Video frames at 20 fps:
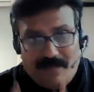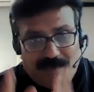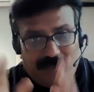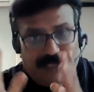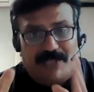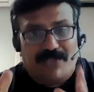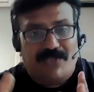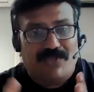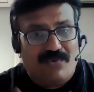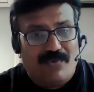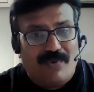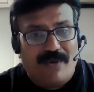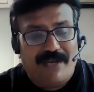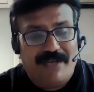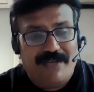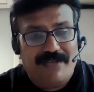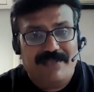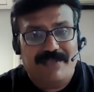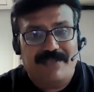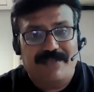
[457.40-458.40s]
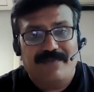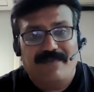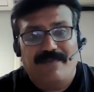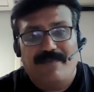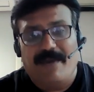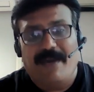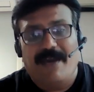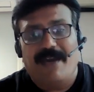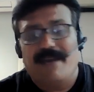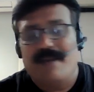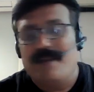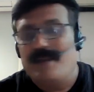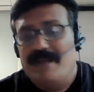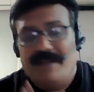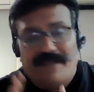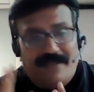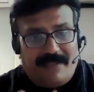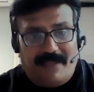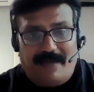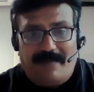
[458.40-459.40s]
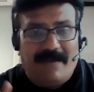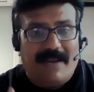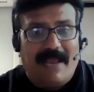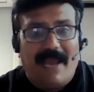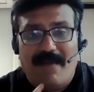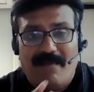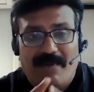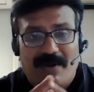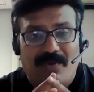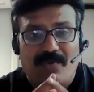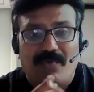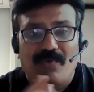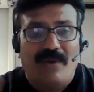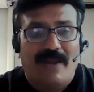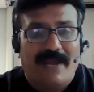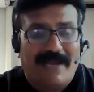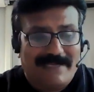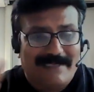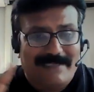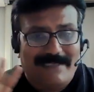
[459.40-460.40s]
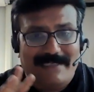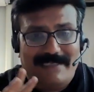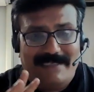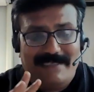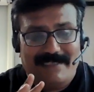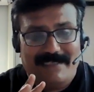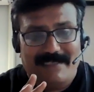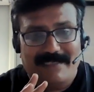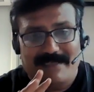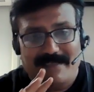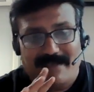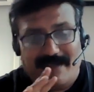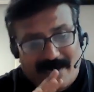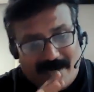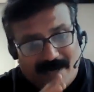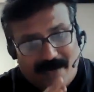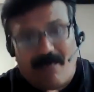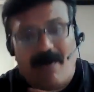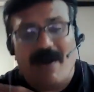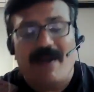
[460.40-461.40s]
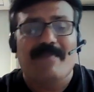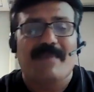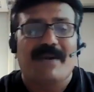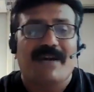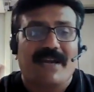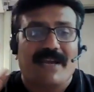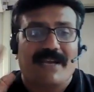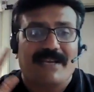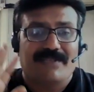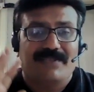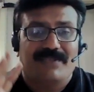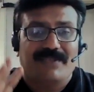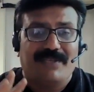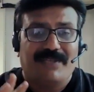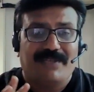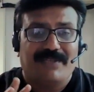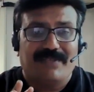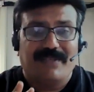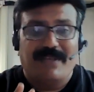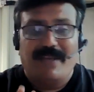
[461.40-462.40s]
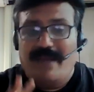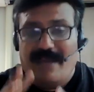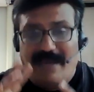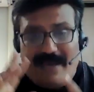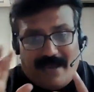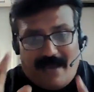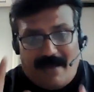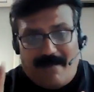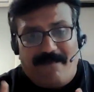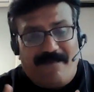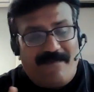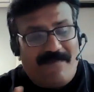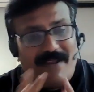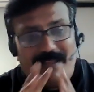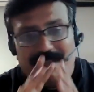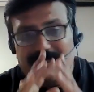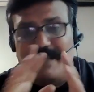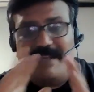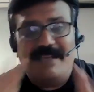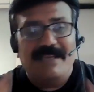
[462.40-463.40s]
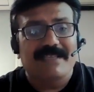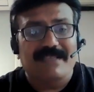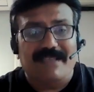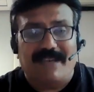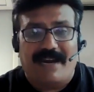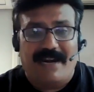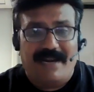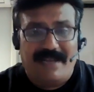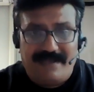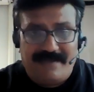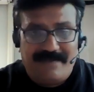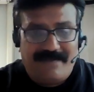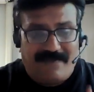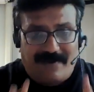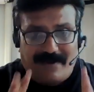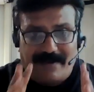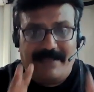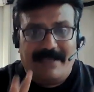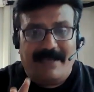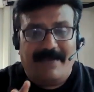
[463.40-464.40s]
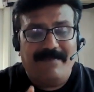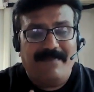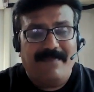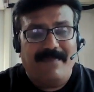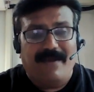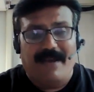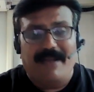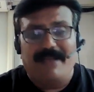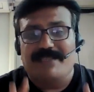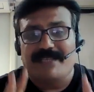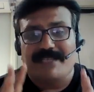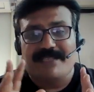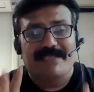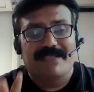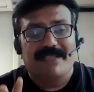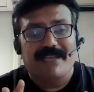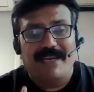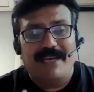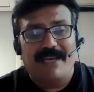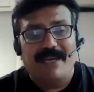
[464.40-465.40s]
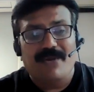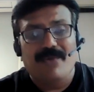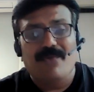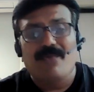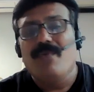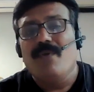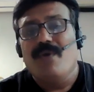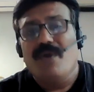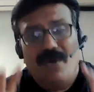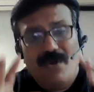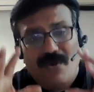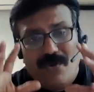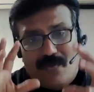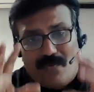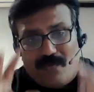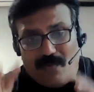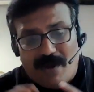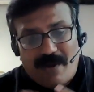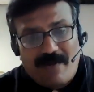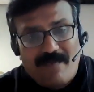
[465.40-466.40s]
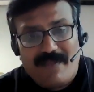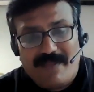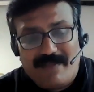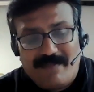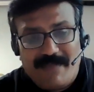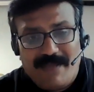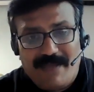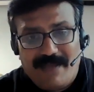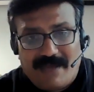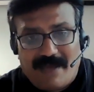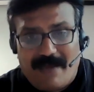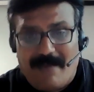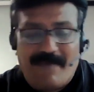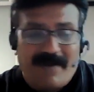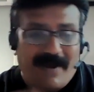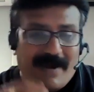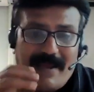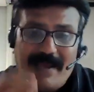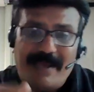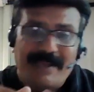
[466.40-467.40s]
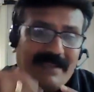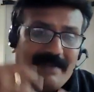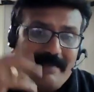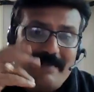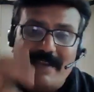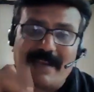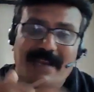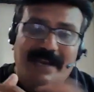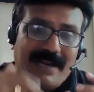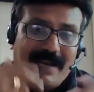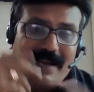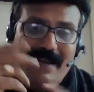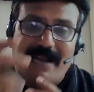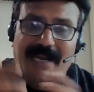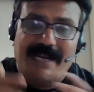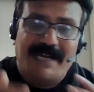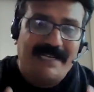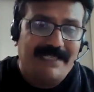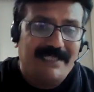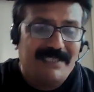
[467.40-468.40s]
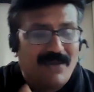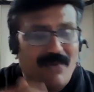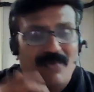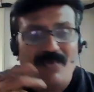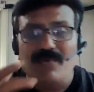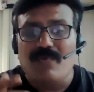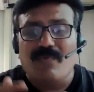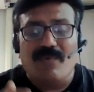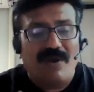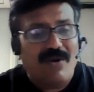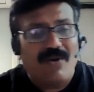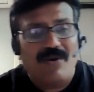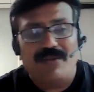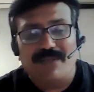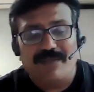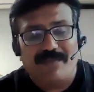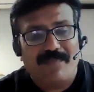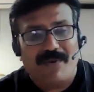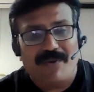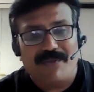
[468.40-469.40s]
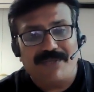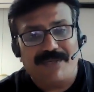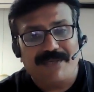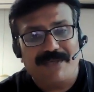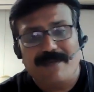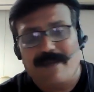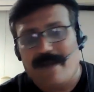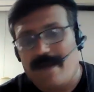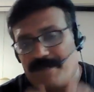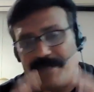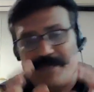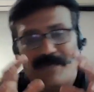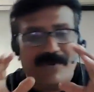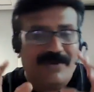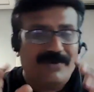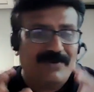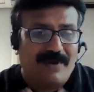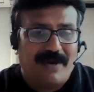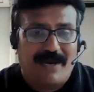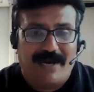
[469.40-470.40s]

with the students where they will have a tool axis, requirement axis. Everything is ready for them. And just they need to work with me. Every day they will get a guidance how to work on the project. I'm going to